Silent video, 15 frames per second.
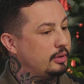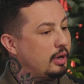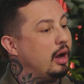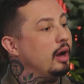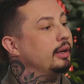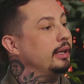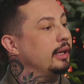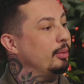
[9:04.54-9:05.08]

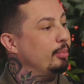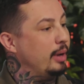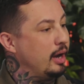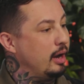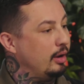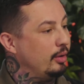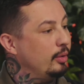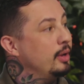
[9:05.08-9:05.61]
talking
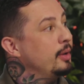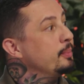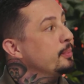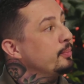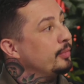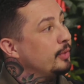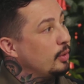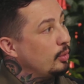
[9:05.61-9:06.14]
about
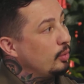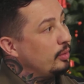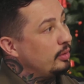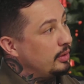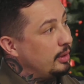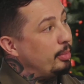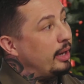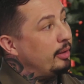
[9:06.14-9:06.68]

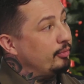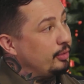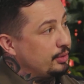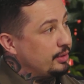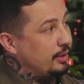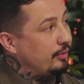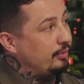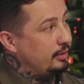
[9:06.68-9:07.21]
the painful
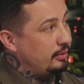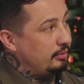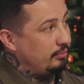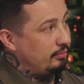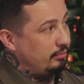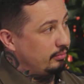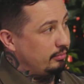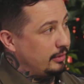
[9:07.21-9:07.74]
stuff
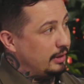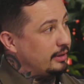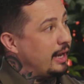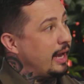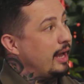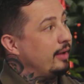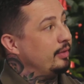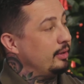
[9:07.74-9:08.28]
that they
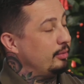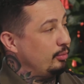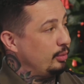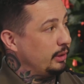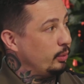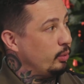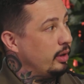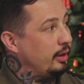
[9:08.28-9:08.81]
haven't
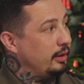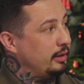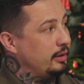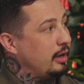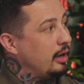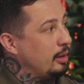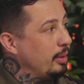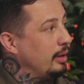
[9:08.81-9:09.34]
really wanted to
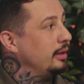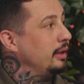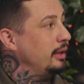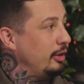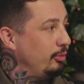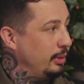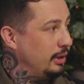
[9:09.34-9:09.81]
talk about, that they've